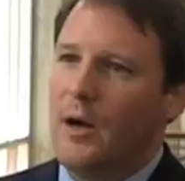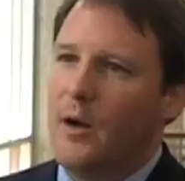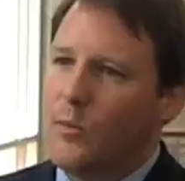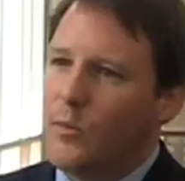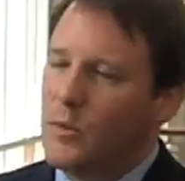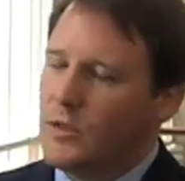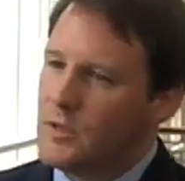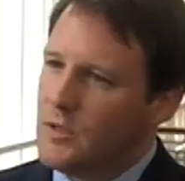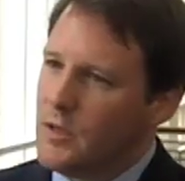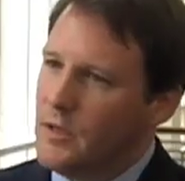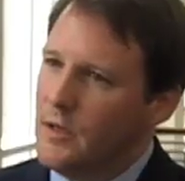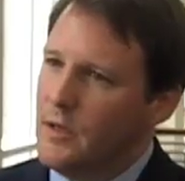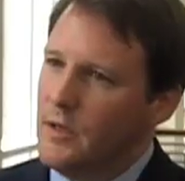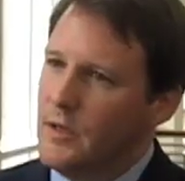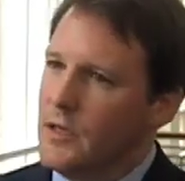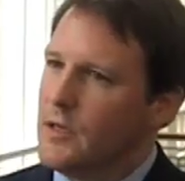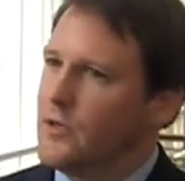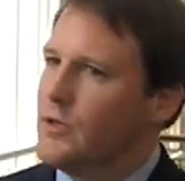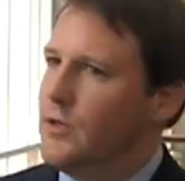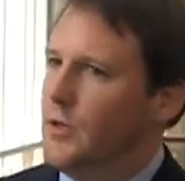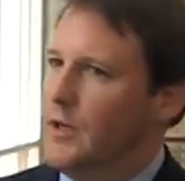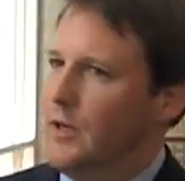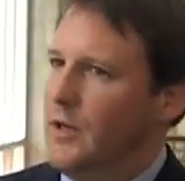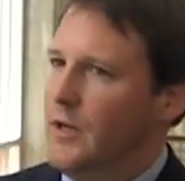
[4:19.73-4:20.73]
Right, well, it's
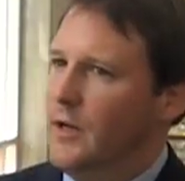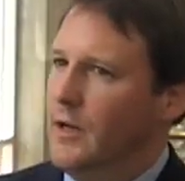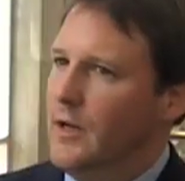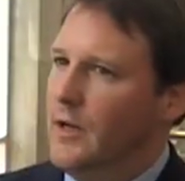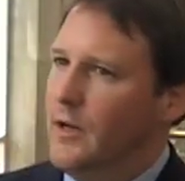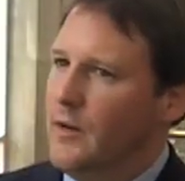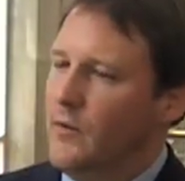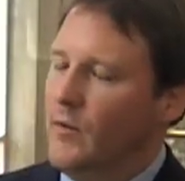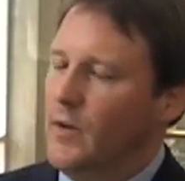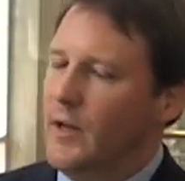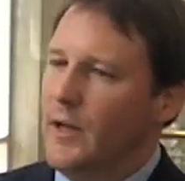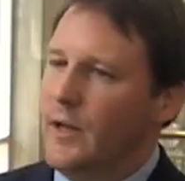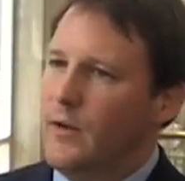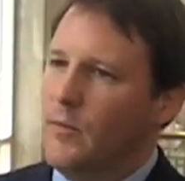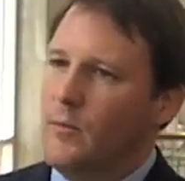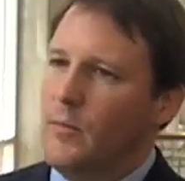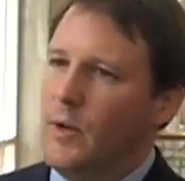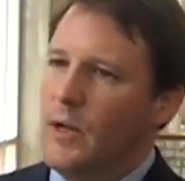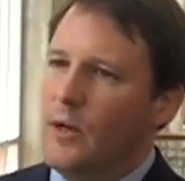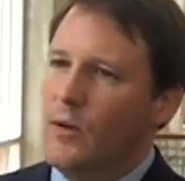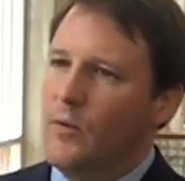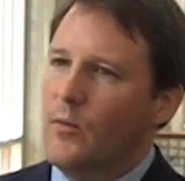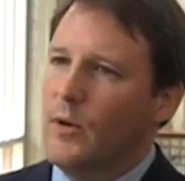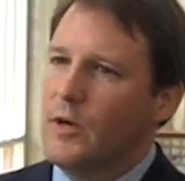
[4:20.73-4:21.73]
conditioning it. And, and
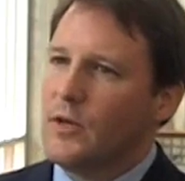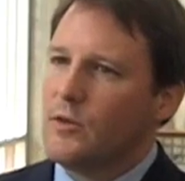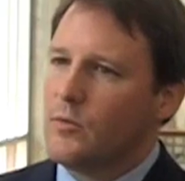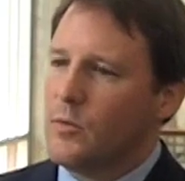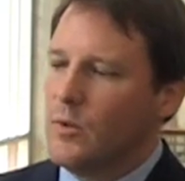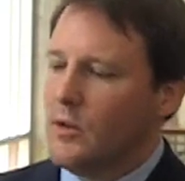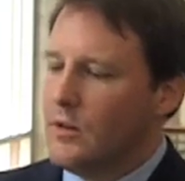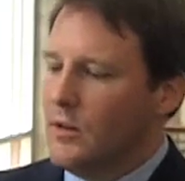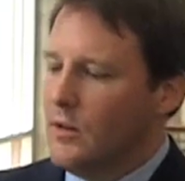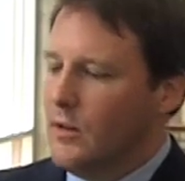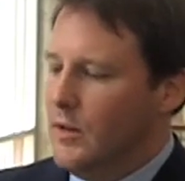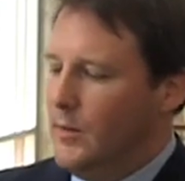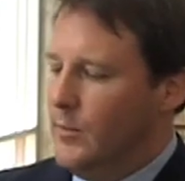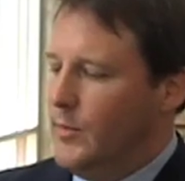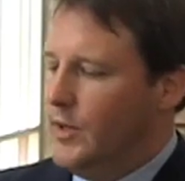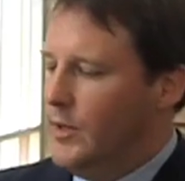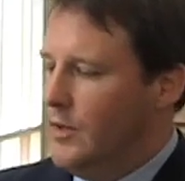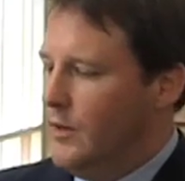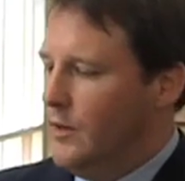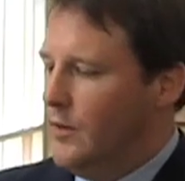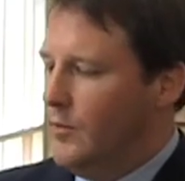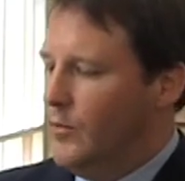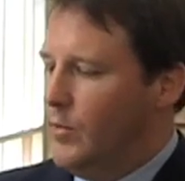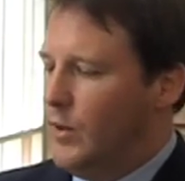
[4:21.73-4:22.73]
in many ways, we're
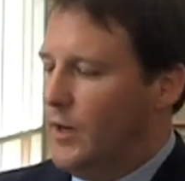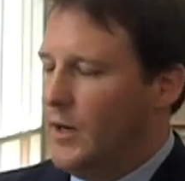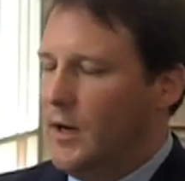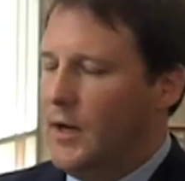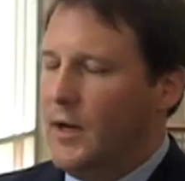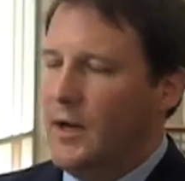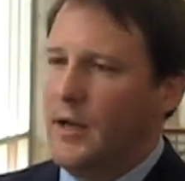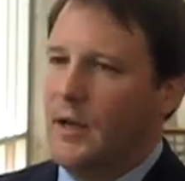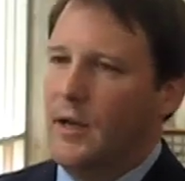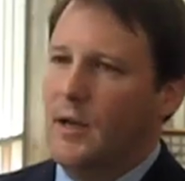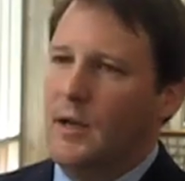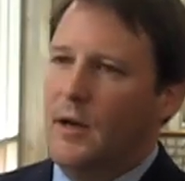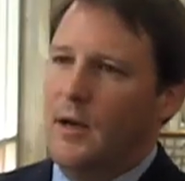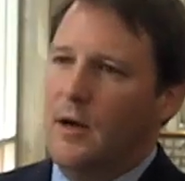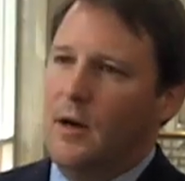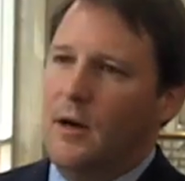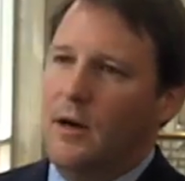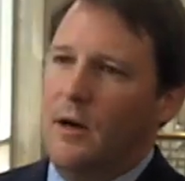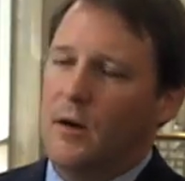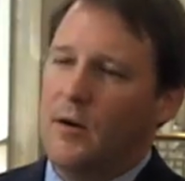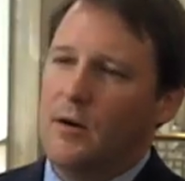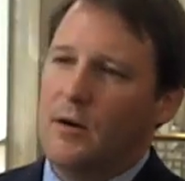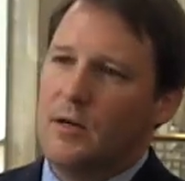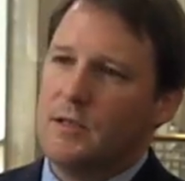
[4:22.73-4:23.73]
limited by
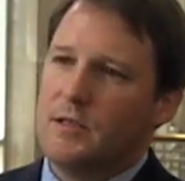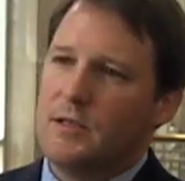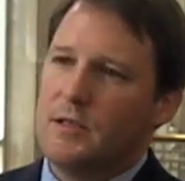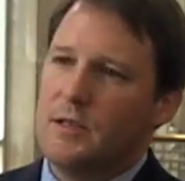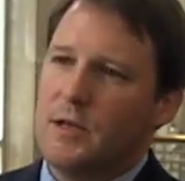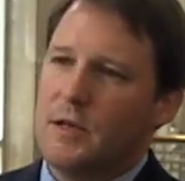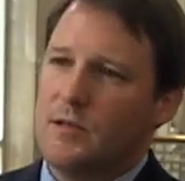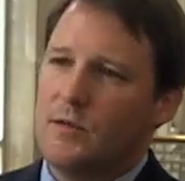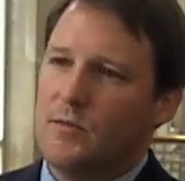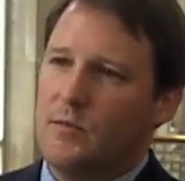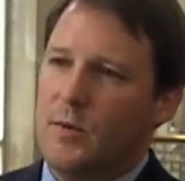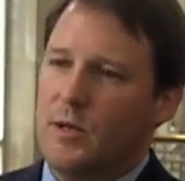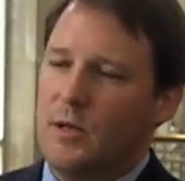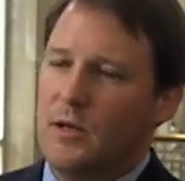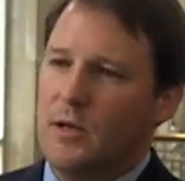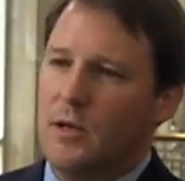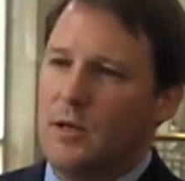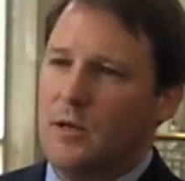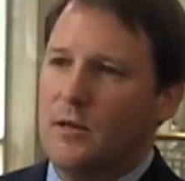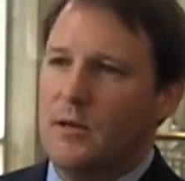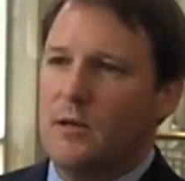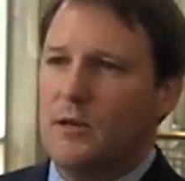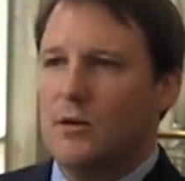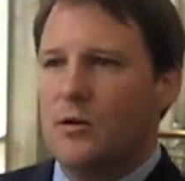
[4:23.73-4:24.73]
our assessment
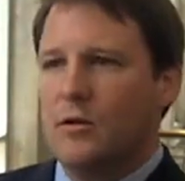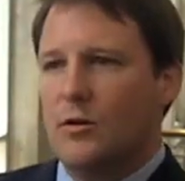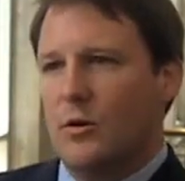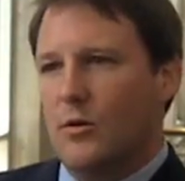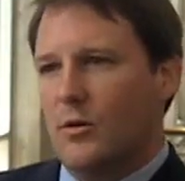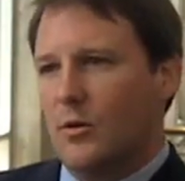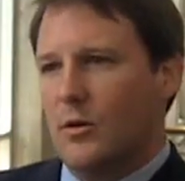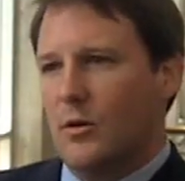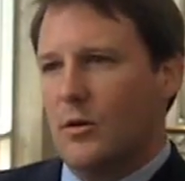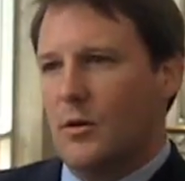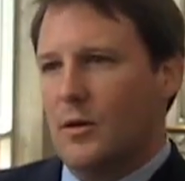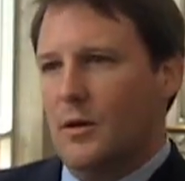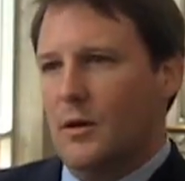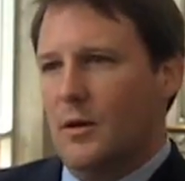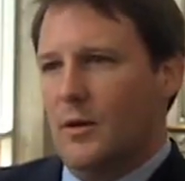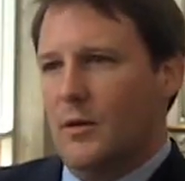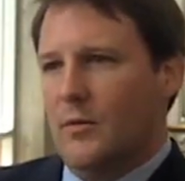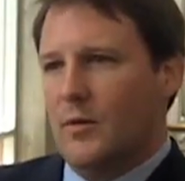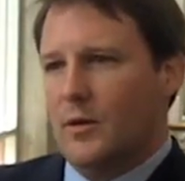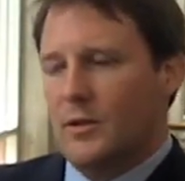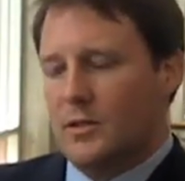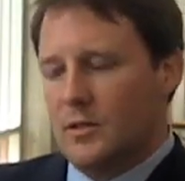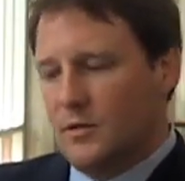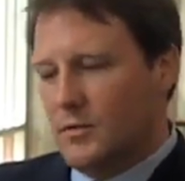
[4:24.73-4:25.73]
in the donor
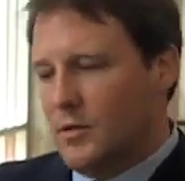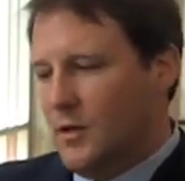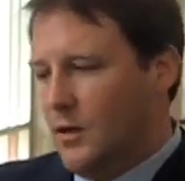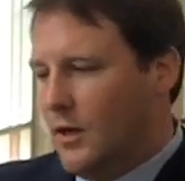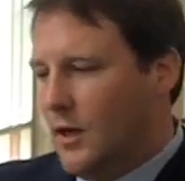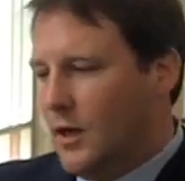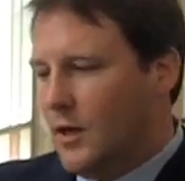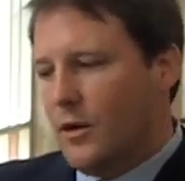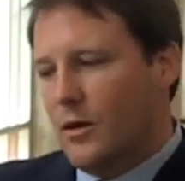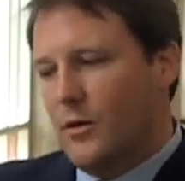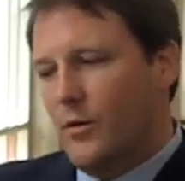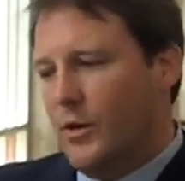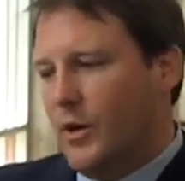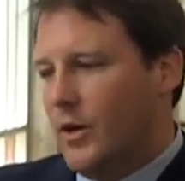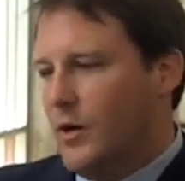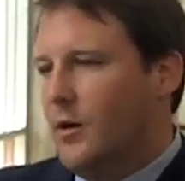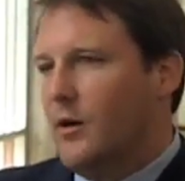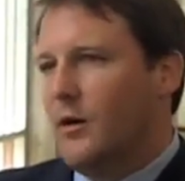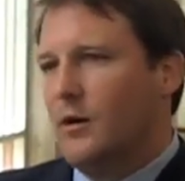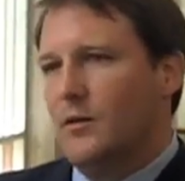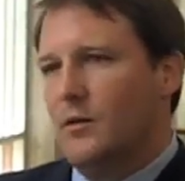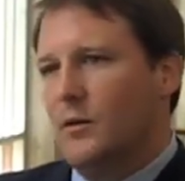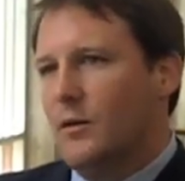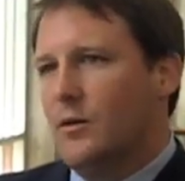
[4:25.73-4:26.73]
because there's a lot going
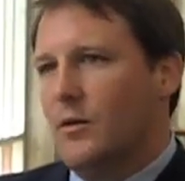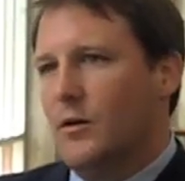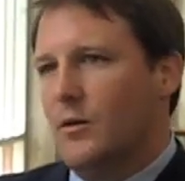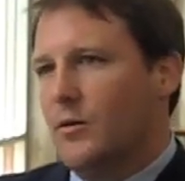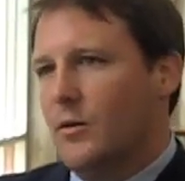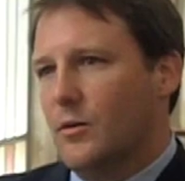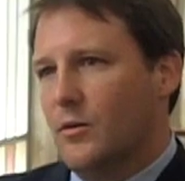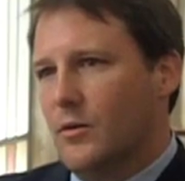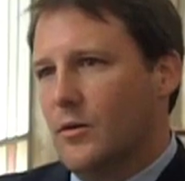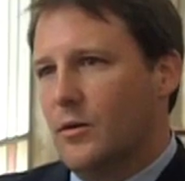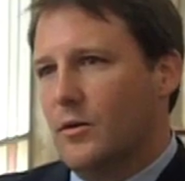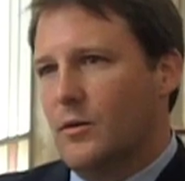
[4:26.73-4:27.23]
on in the donor.